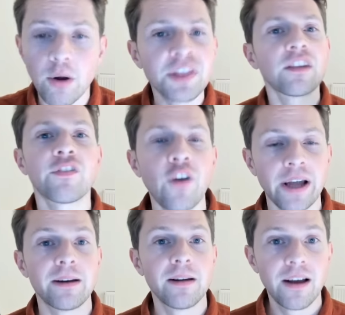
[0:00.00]
I think it's
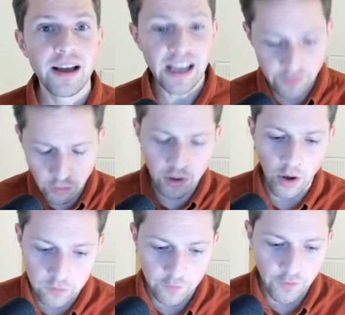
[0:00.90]
fine. If I were an
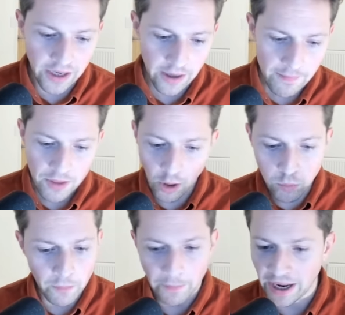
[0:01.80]
Arsenal fan, I
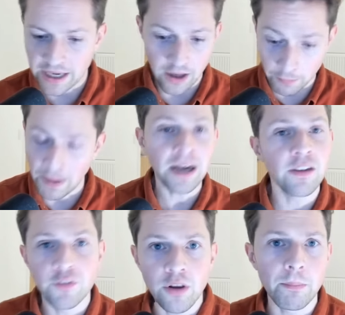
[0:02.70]
wouldn't panic. I'd panic
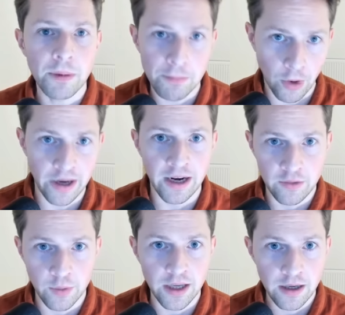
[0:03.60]
if you don't beat Brighton
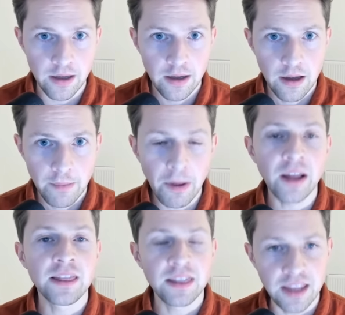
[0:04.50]
next week. But I
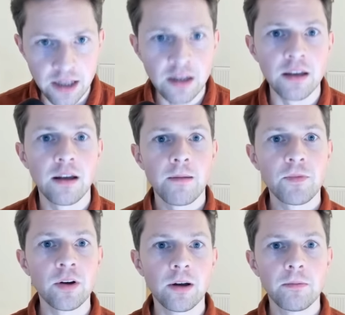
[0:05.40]
think
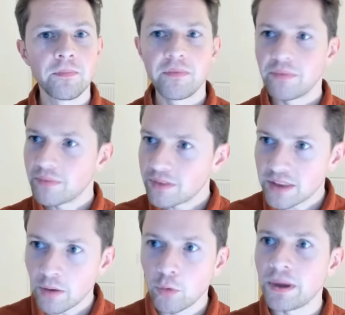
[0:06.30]
that
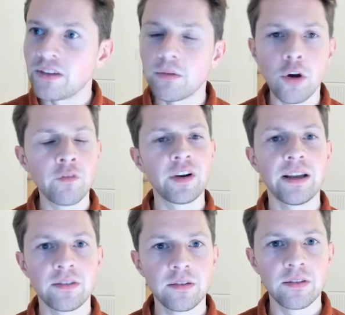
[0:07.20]
there will be some
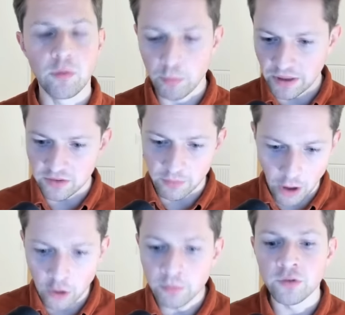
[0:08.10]
convalescence. There will be some
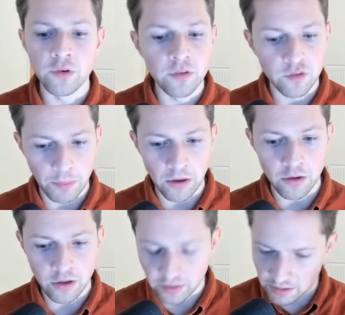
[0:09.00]
home truths
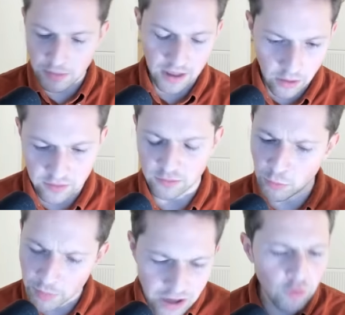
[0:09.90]
spoken. I think Mikel Arteta will
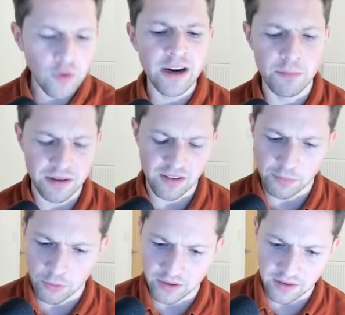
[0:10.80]
be incredibly
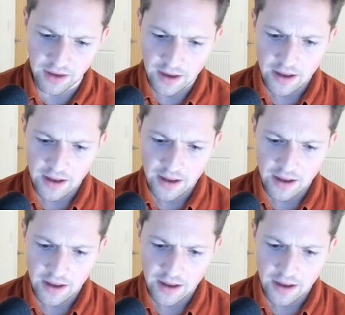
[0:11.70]
disappointed.